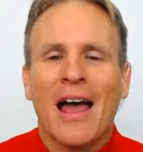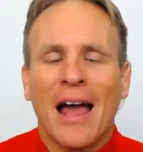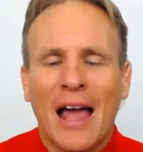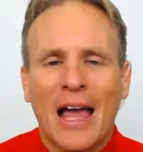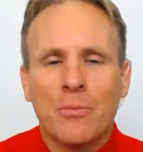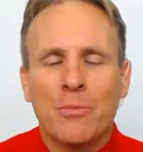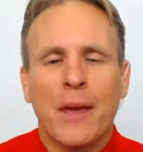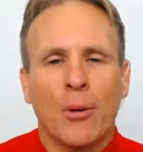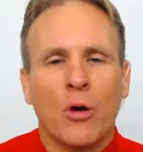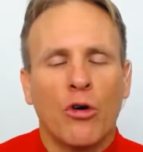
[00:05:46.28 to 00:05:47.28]
and
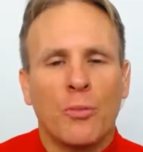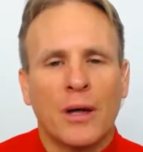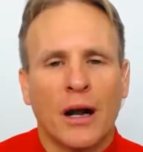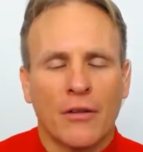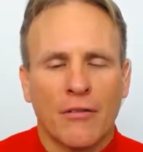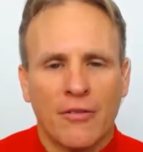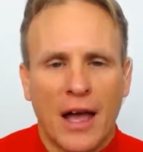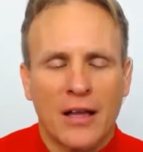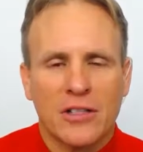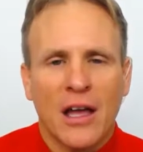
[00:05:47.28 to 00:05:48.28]
people who have been on the
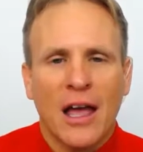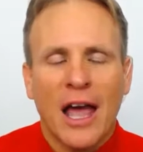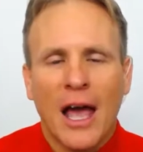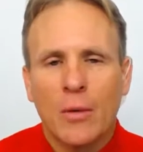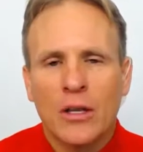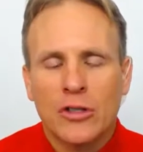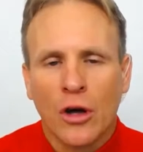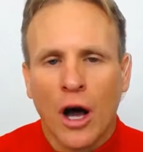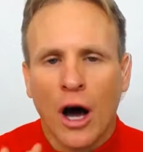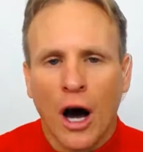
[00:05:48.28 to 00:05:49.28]
fence. And we
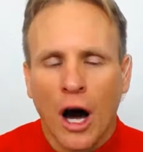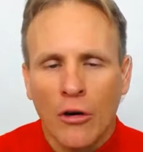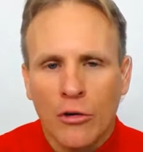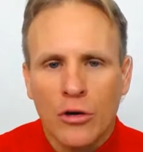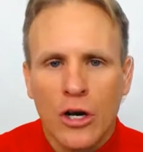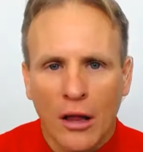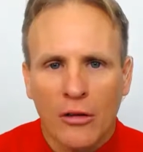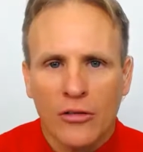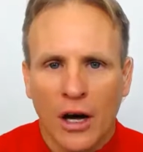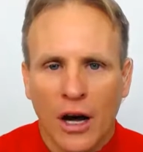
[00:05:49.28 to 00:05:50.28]
took
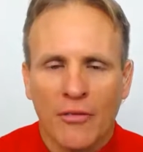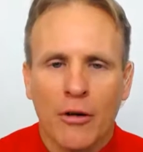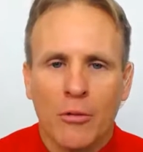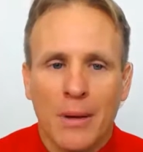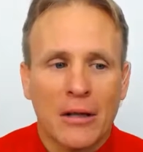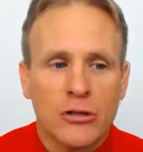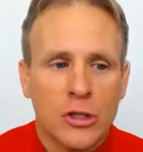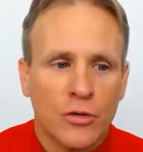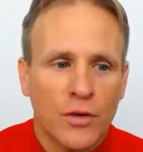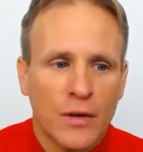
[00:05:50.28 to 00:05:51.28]
$100 off and we made it
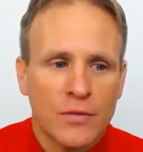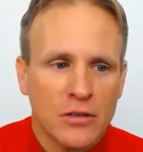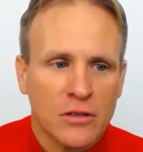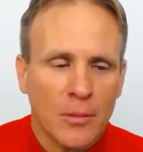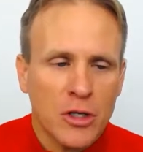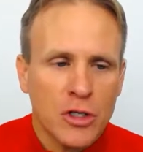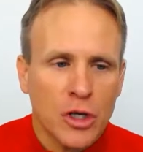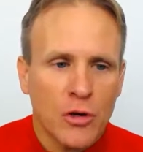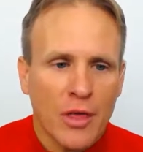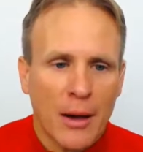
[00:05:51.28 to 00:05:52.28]
$250. So let me show
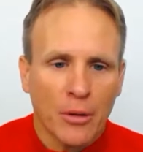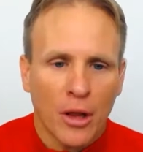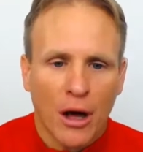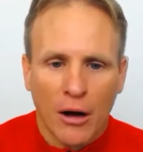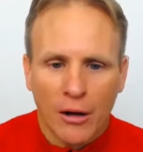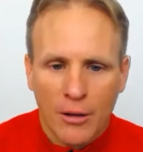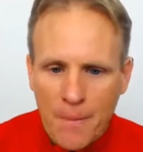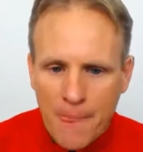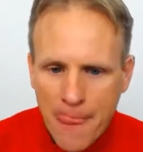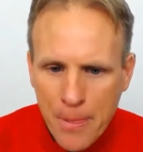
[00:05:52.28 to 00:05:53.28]
you that blog.
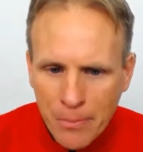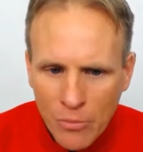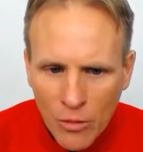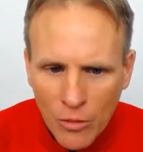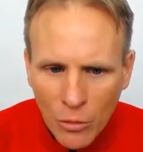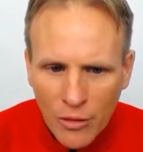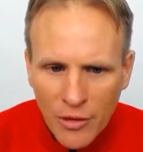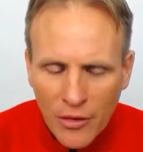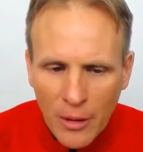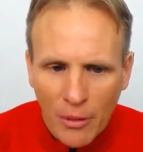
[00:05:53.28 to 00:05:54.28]
Where
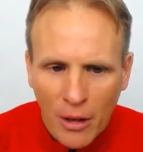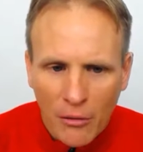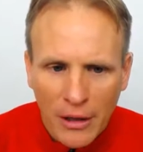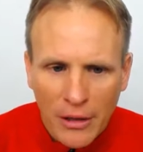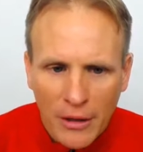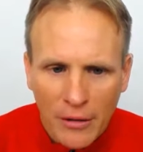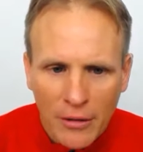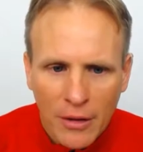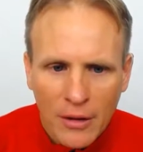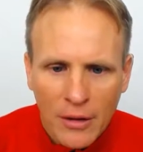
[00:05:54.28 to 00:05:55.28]
is that blog? Right here.
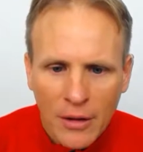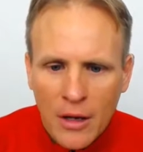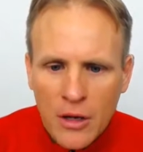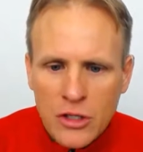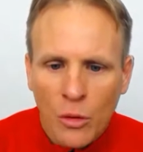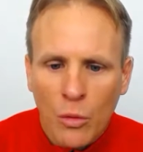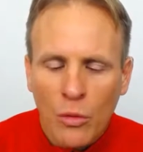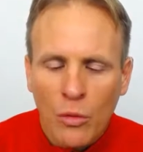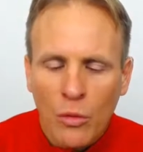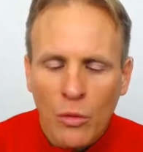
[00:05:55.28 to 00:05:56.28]
So
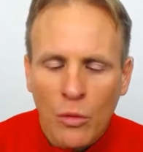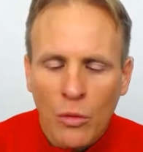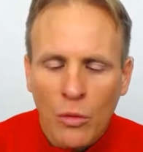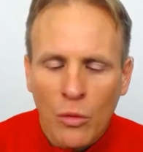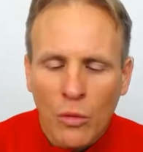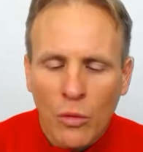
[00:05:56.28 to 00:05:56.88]
once you know the